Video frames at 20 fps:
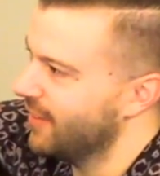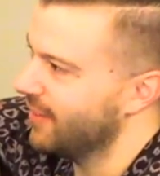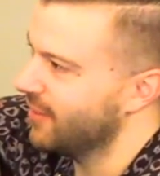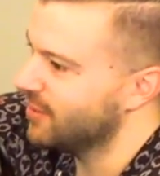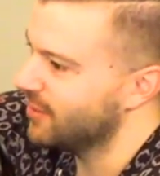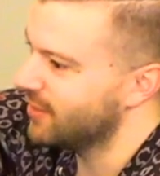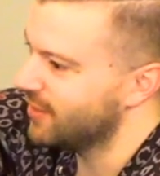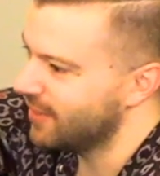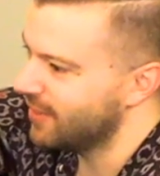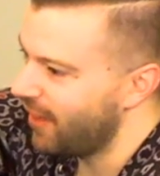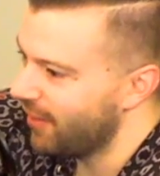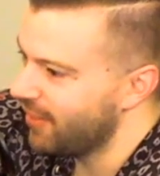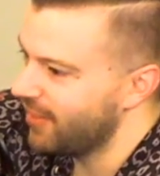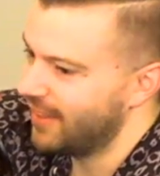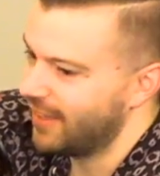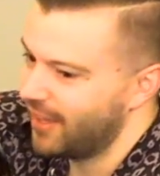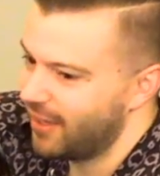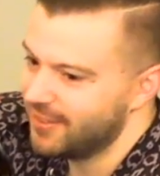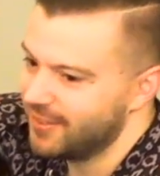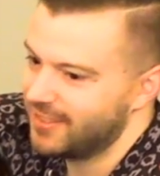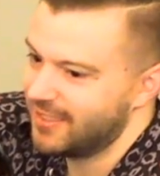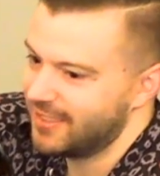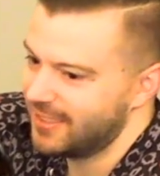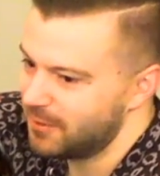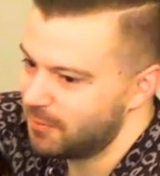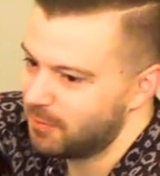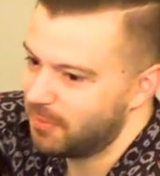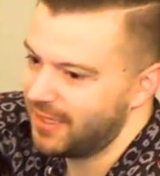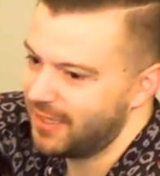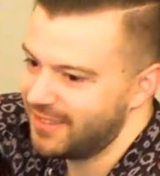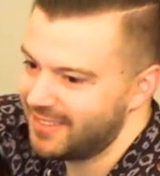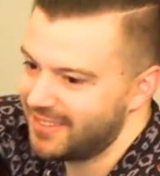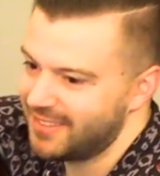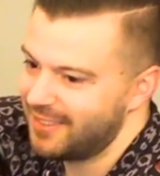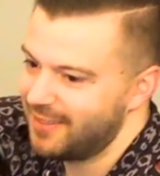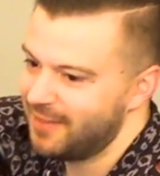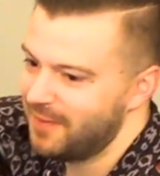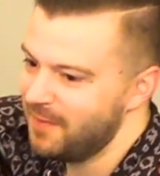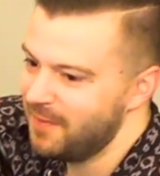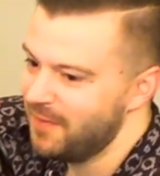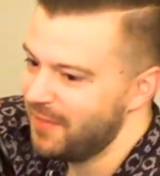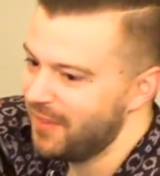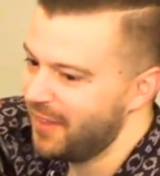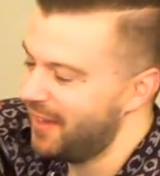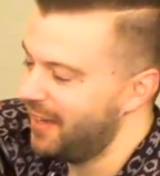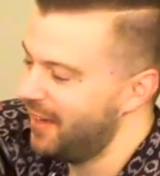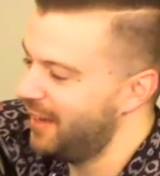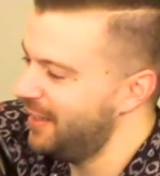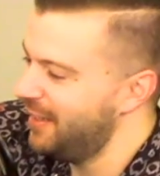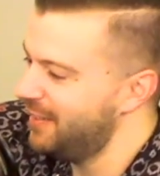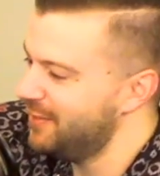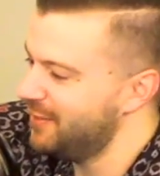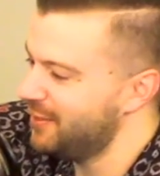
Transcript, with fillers: there's nothing else that explains it yes um,